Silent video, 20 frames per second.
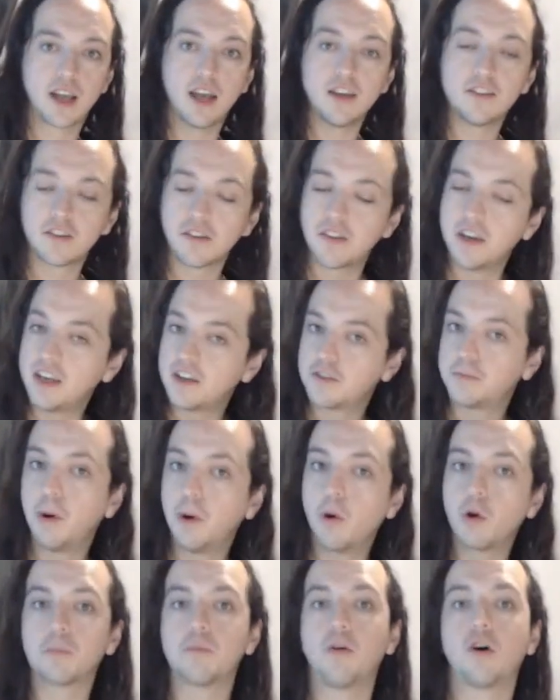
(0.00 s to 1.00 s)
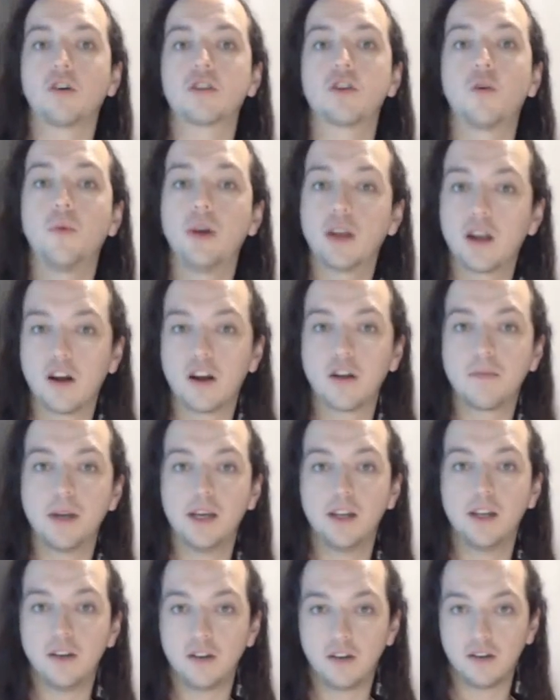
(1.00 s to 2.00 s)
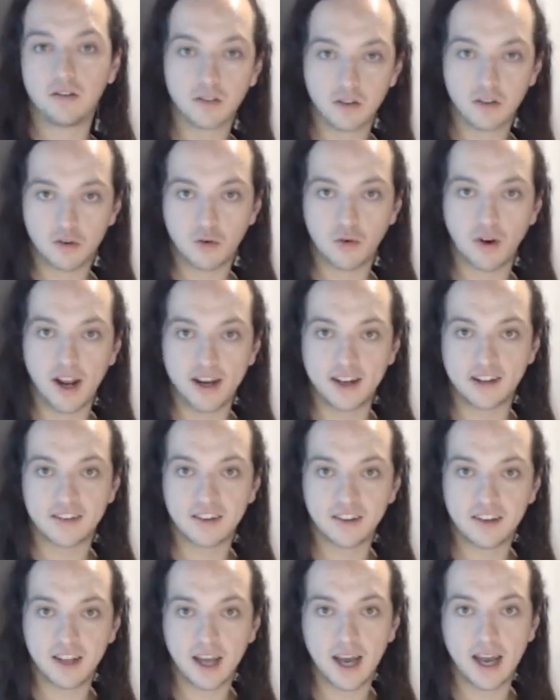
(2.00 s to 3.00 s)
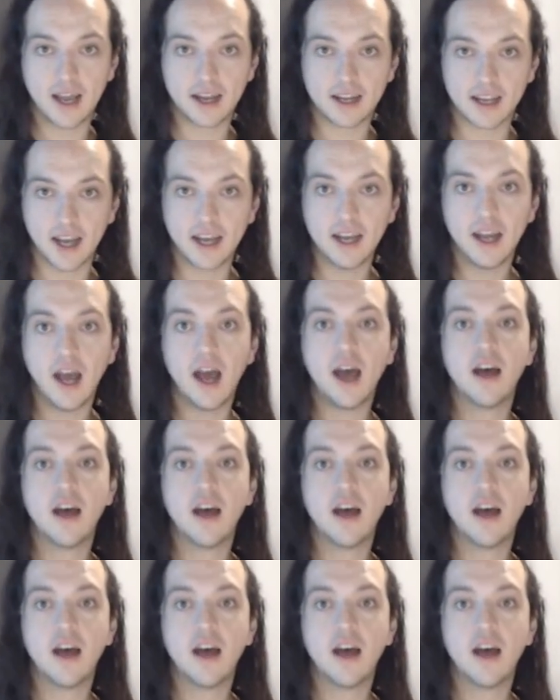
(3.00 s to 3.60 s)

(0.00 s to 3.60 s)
So the next building block that we're going to be creating today, okay?